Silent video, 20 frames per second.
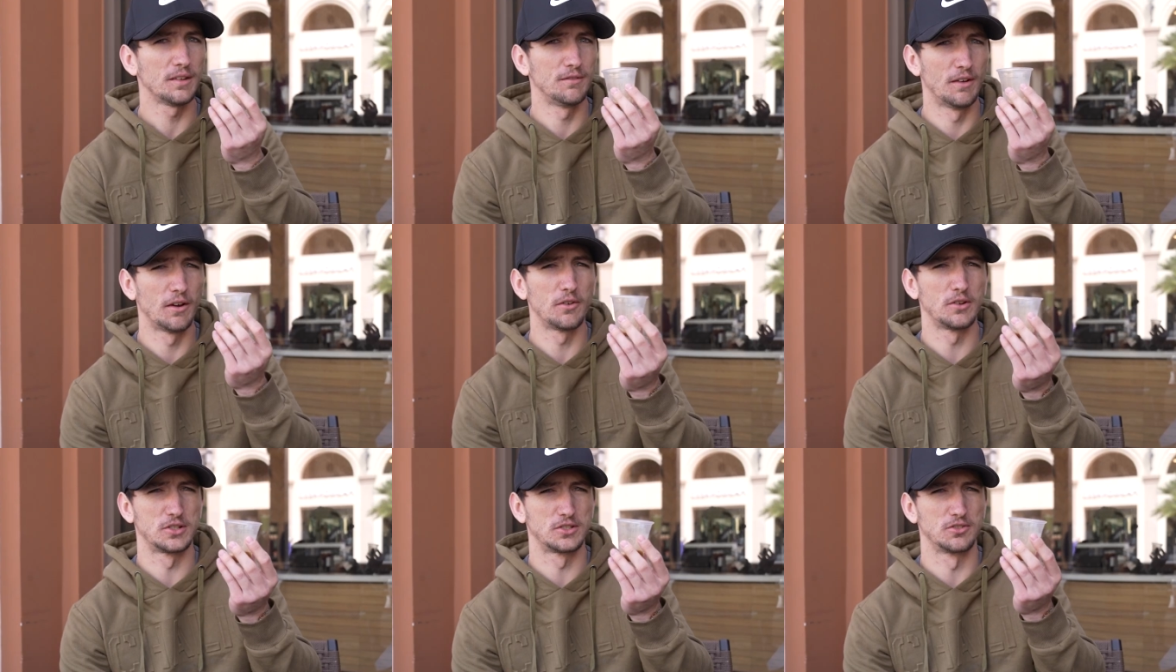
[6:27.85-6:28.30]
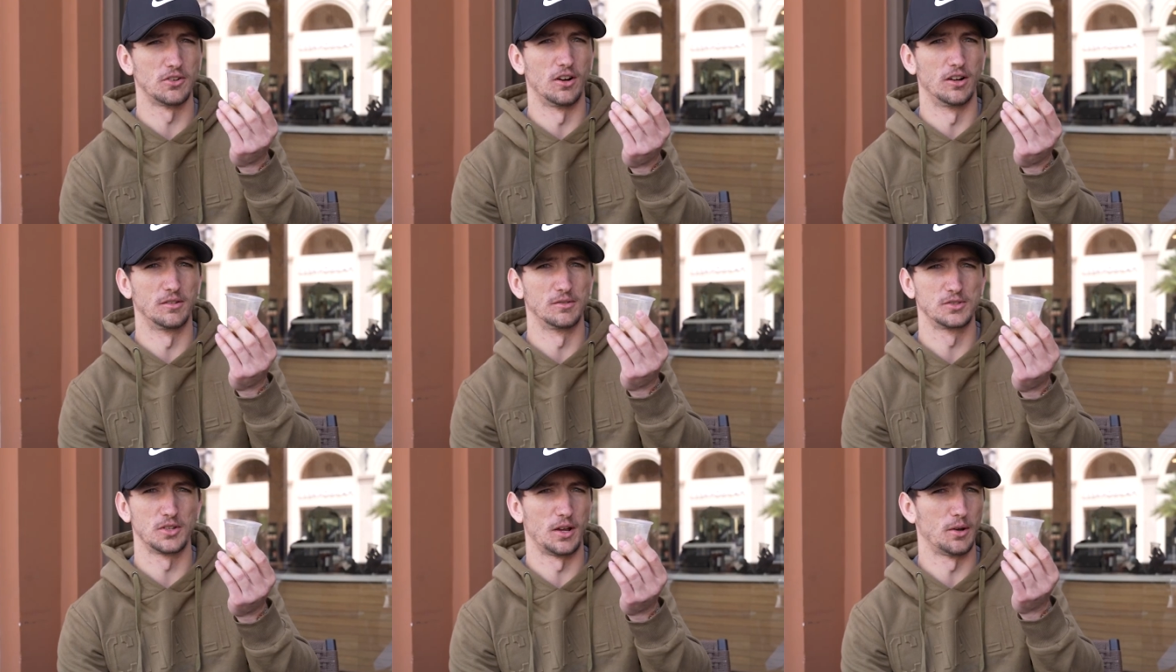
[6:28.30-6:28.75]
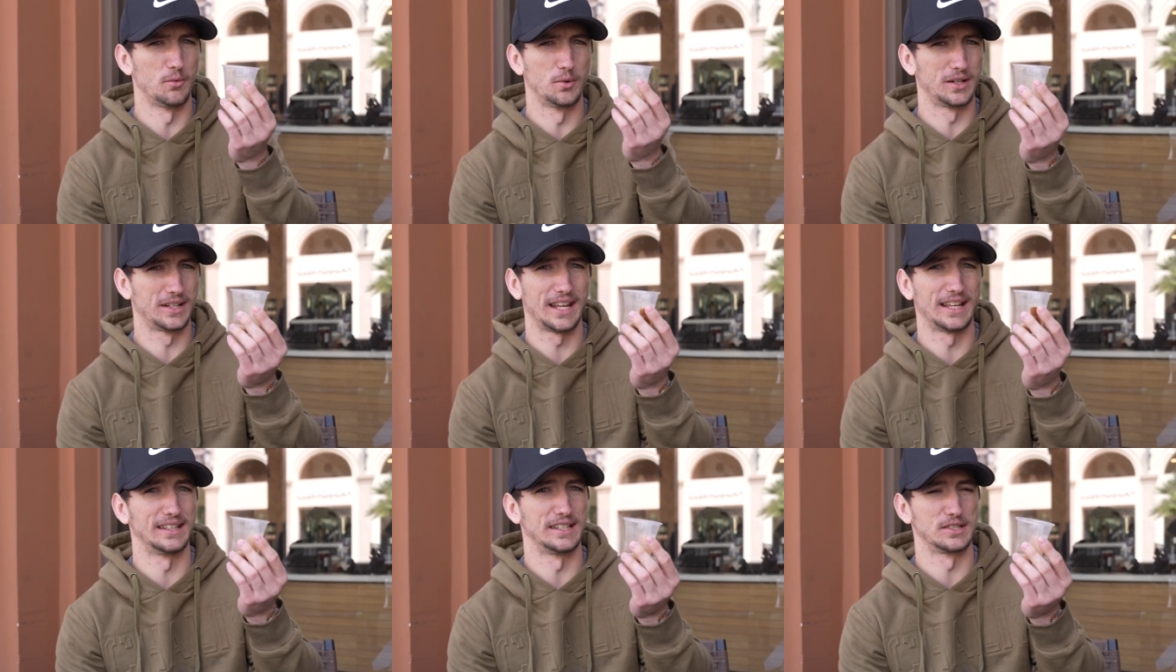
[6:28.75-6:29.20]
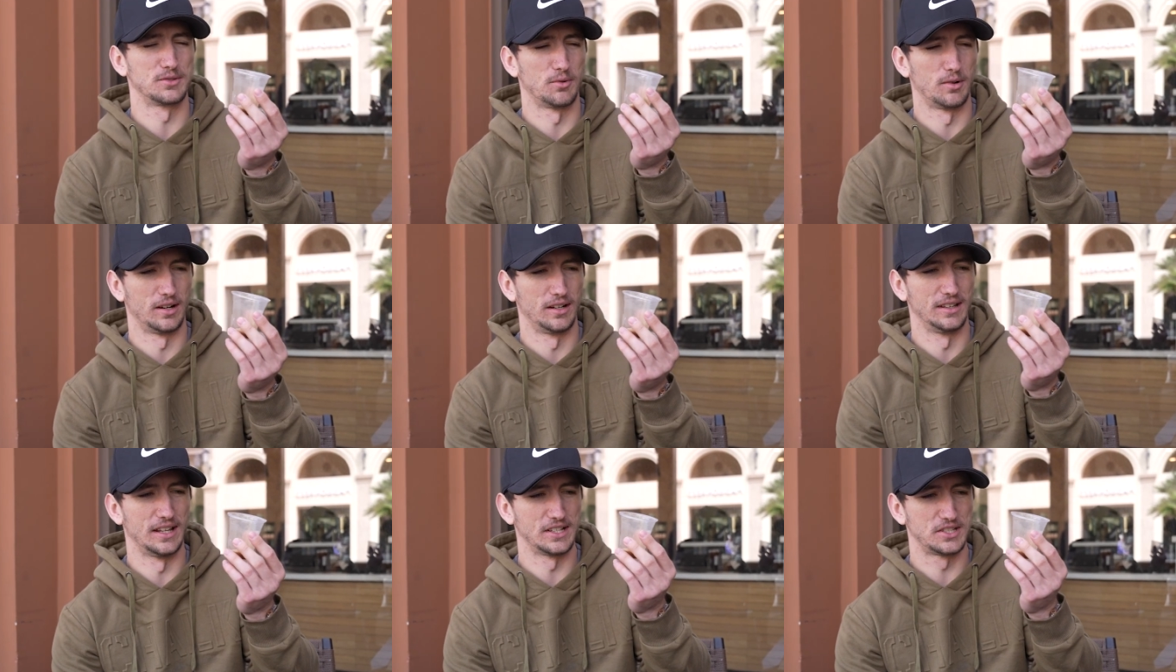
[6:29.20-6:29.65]
Very strong. So I wouldn't get this
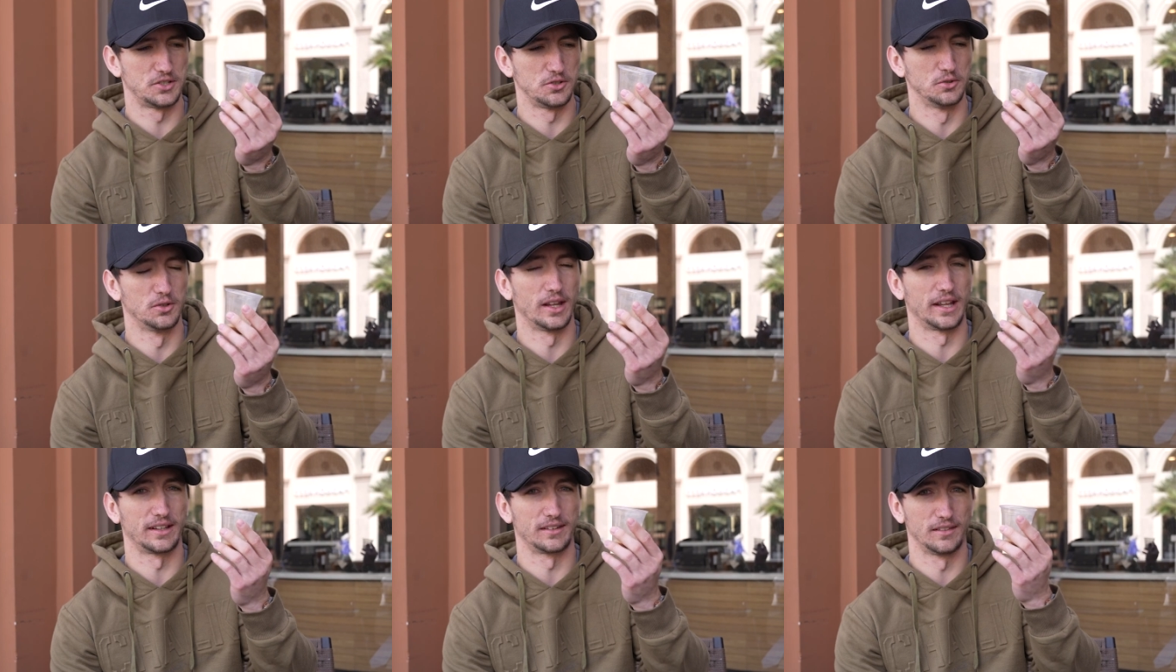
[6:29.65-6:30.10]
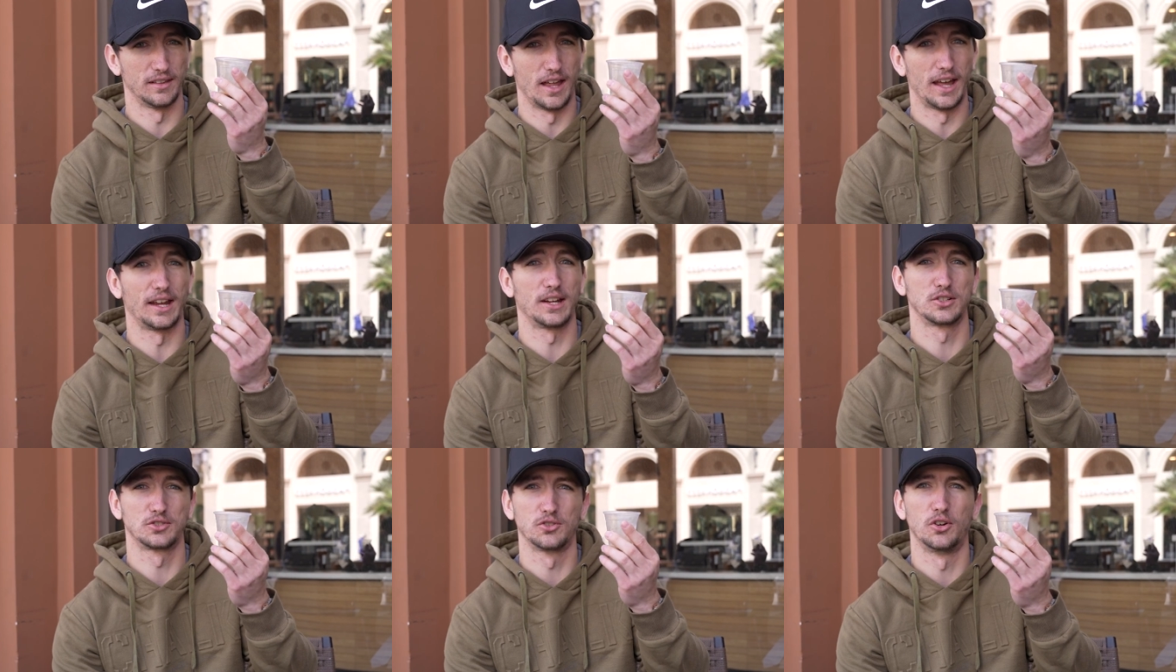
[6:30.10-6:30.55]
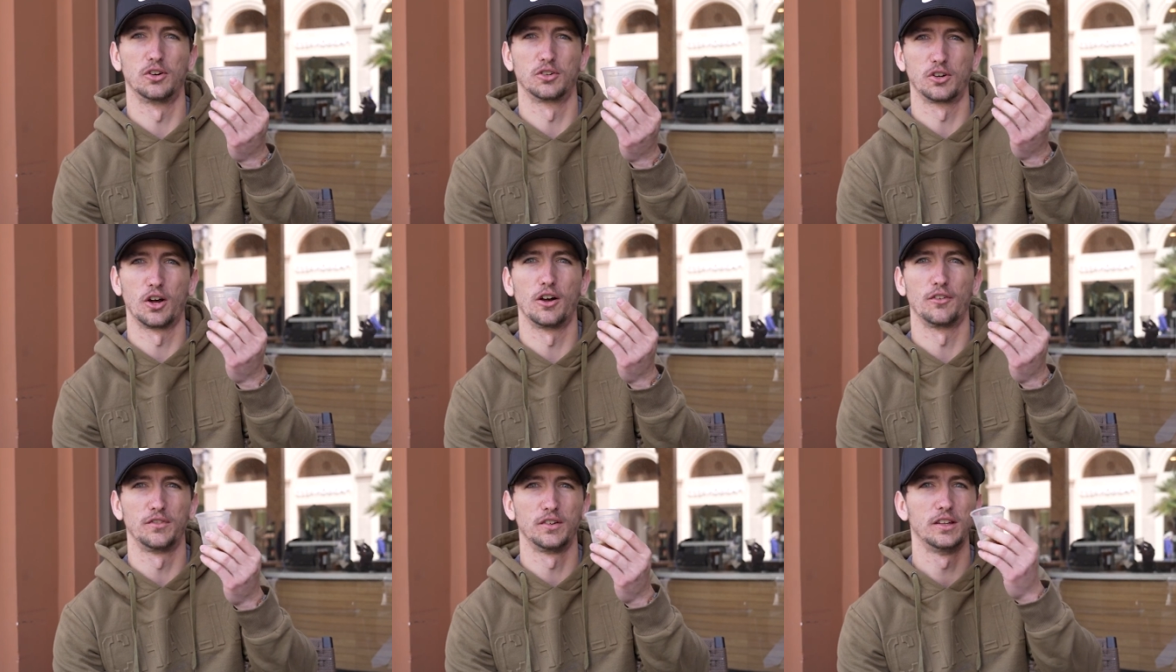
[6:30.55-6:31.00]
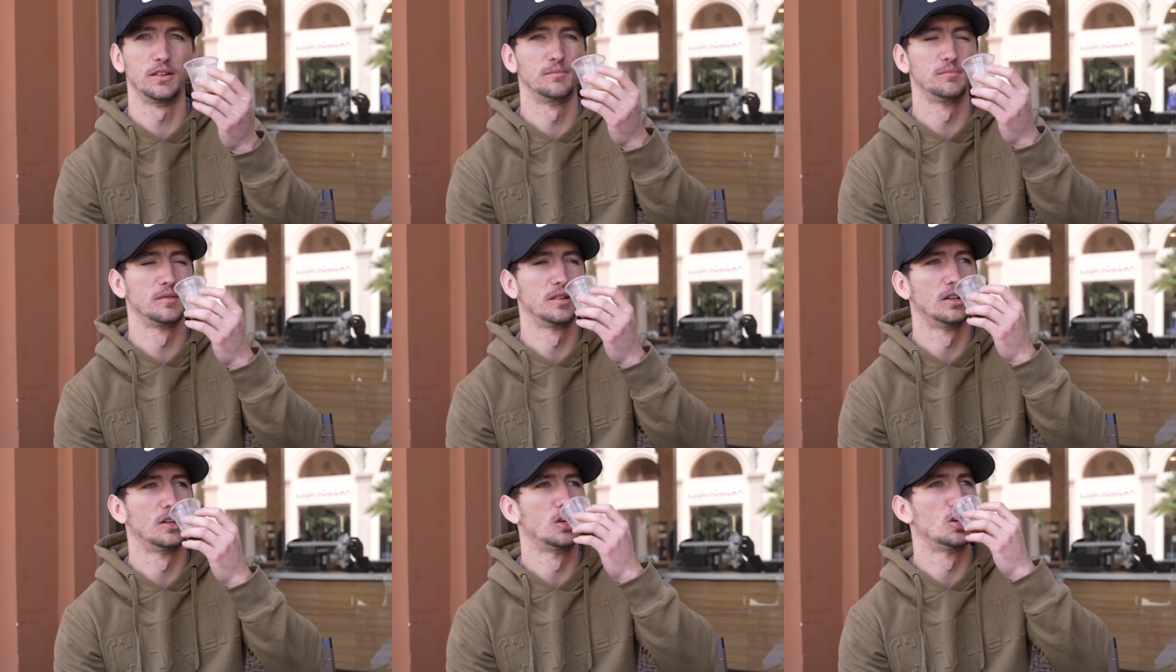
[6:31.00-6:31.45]
one unless you like like strong coffee.
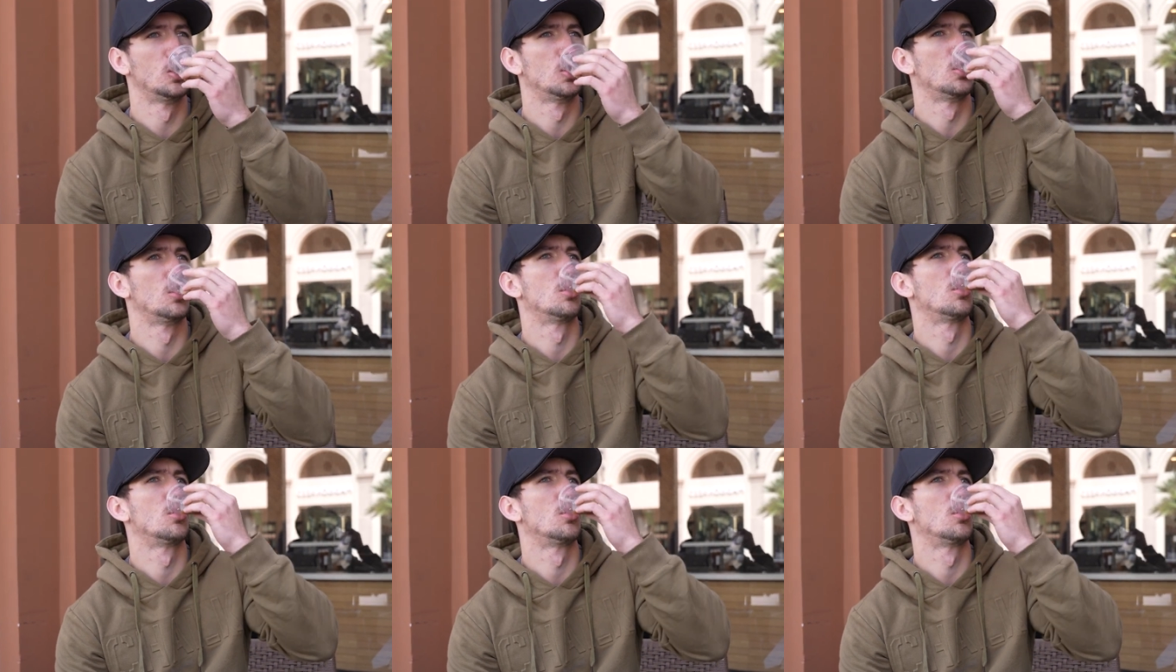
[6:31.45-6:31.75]
Yeah.